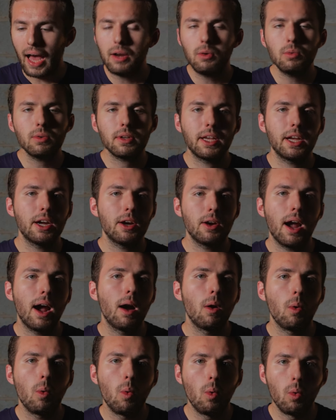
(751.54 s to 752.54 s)
don't care
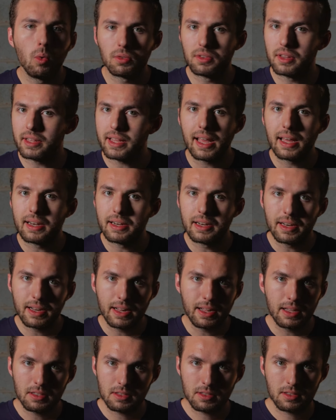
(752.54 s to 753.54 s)
how old the candidate
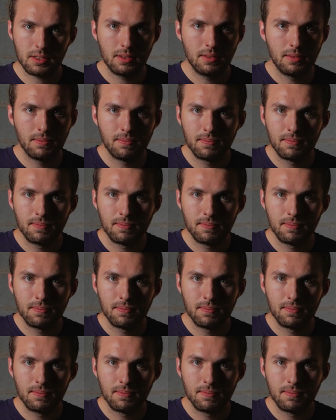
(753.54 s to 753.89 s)
is.